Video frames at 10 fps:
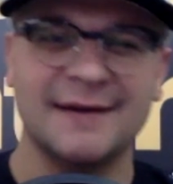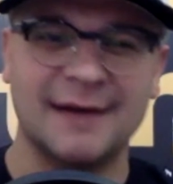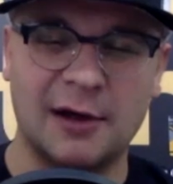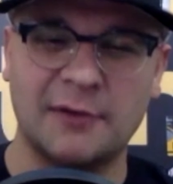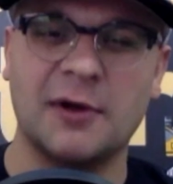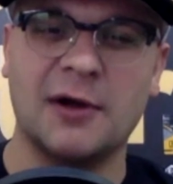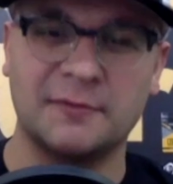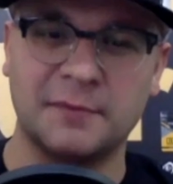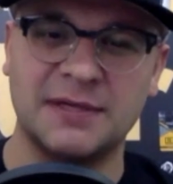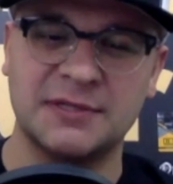I'll
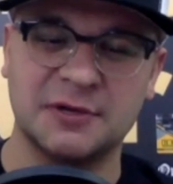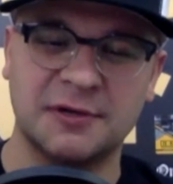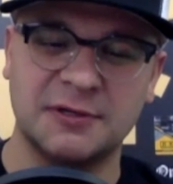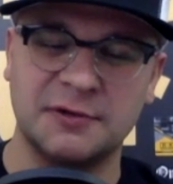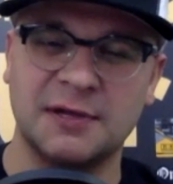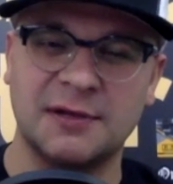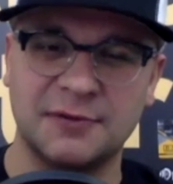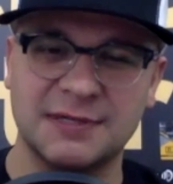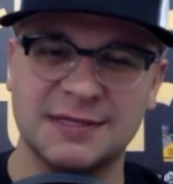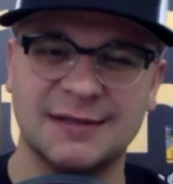I'll be sure to tune into
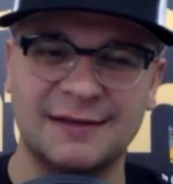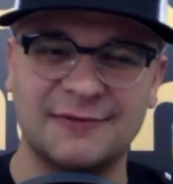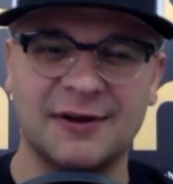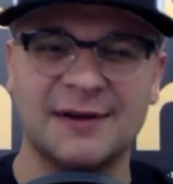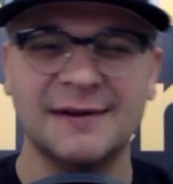Wiz Khalifa.